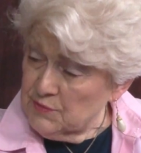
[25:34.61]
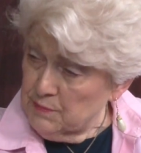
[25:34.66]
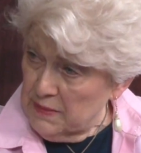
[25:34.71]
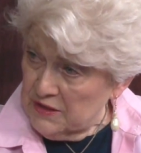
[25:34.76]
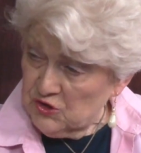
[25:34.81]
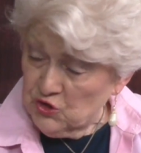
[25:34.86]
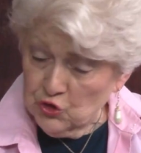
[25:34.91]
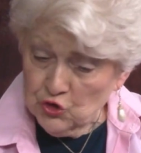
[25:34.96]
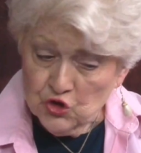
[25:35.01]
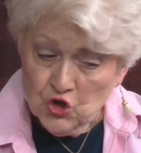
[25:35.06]

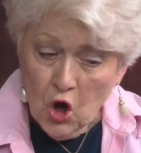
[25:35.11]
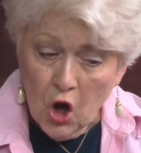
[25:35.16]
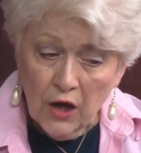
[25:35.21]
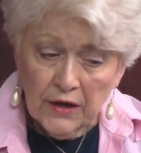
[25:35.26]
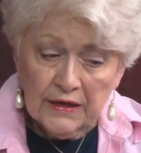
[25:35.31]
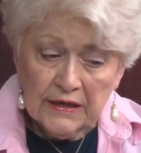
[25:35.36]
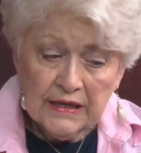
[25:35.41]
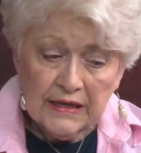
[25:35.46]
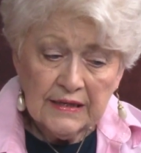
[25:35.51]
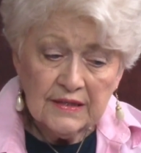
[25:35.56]
Musser taught
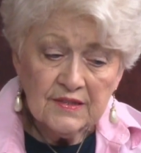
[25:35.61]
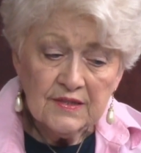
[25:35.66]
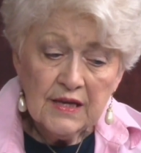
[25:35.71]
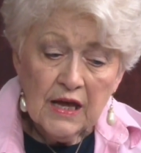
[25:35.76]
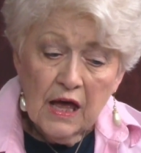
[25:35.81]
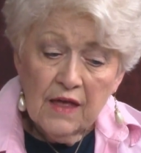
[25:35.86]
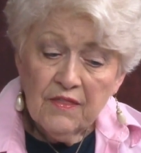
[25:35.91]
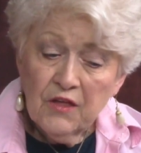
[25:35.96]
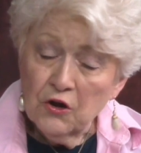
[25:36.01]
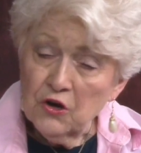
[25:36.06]
it is.
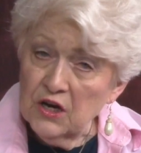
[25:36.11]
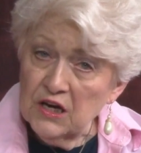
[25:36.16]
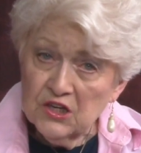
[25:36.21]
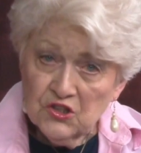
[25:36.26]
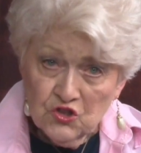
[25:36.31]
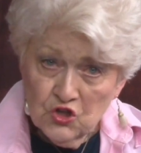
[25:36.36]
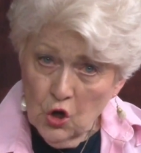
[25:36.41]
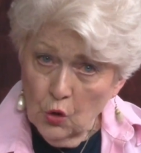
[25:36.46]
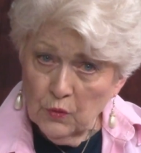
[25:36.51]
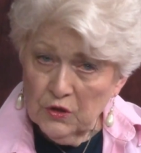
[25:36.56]
There
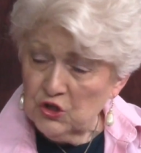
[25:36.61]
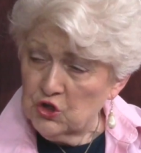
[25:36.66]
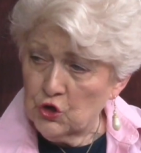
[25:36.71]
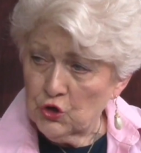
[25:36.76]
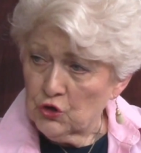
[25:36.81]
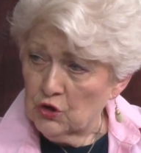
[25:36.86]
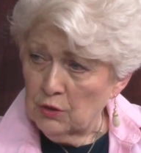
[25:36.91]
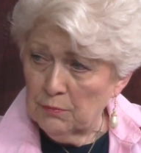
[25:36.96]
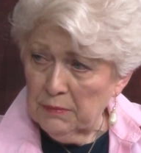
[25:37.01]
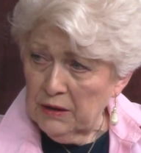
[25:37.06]
is no
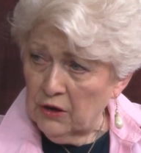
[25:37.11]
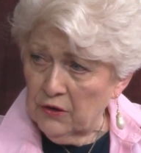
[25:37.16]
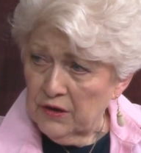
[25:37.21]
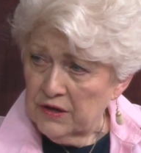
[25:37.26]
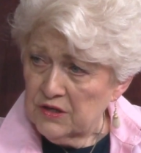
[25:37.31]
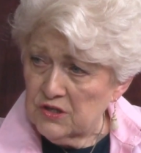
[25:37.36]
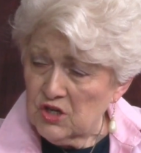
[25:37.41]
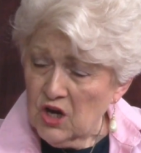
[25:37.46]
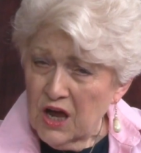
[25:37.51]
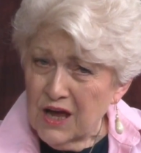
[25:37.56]
eternal
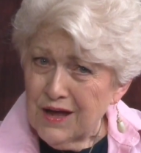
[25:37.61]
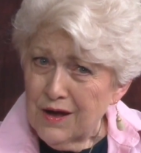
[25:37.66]
marriage.